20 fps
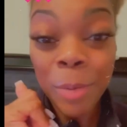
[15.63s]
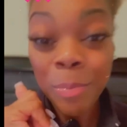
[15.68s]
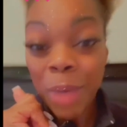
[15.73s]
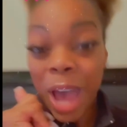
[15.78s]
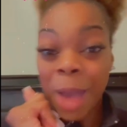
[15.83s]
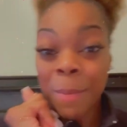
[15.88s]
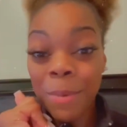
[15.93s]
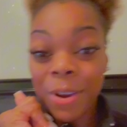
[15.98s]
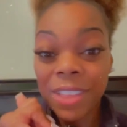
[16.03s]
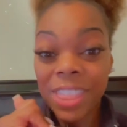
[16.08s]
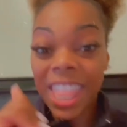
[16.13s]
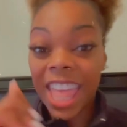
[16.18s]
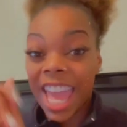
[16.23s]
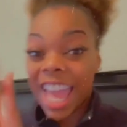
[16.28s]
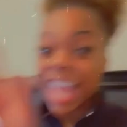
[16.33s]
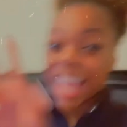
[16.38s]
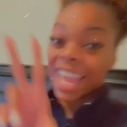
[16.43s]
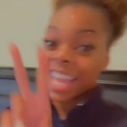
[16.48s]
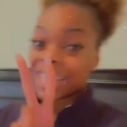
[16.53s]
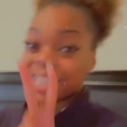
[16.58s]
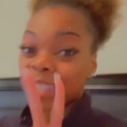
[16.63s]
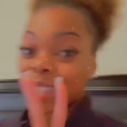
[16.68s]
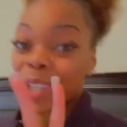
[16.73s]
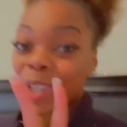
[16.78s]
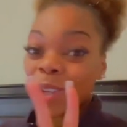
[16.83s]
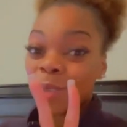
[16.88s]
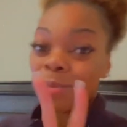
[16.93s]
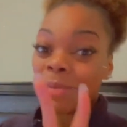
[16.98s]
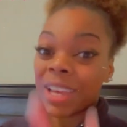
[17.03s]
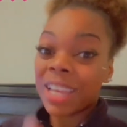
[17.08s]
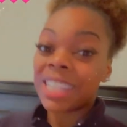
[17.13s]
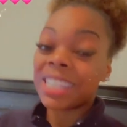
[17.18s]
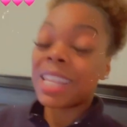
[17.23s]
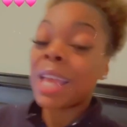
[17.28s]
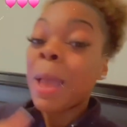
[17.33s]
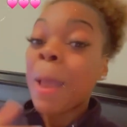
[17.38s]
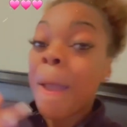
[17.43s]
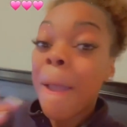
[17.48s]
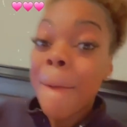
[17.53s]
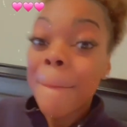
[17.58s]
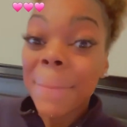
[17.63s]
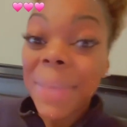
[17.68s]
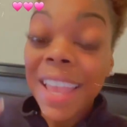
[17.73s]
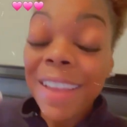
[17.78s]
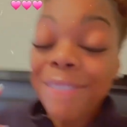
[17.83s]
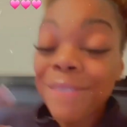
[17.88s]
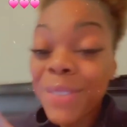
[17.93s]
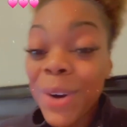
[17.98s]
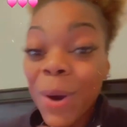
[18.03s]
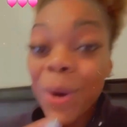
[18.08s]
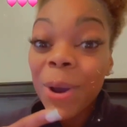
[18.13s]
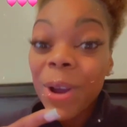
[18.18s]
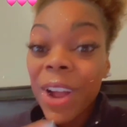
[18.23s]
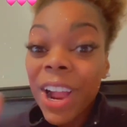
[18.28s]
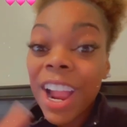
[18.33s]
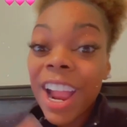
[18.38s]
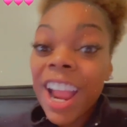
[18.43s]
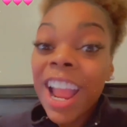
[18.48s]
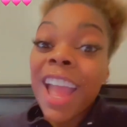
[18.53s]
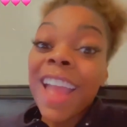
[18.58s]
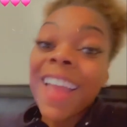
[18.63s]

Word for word: my birthday and two months before